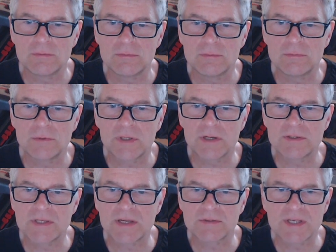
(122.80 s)
will go
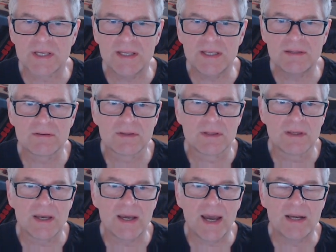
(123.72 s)
down to here,
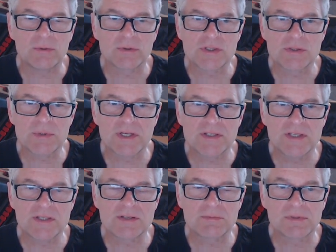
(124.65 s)
and it will switch
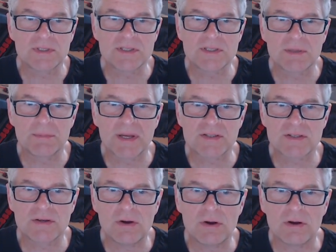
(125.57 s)
this
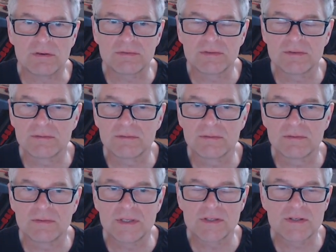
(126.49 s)
capacitor off.
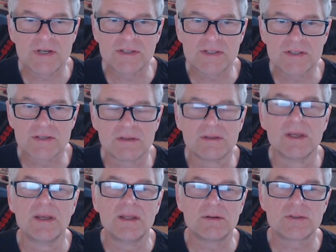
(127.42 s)
This transistor,
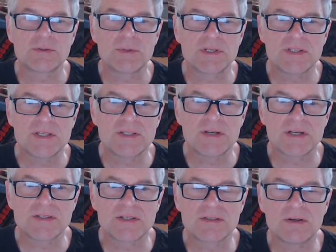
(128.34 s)
it will switch this
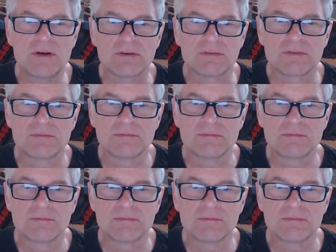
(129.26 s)
transistor off.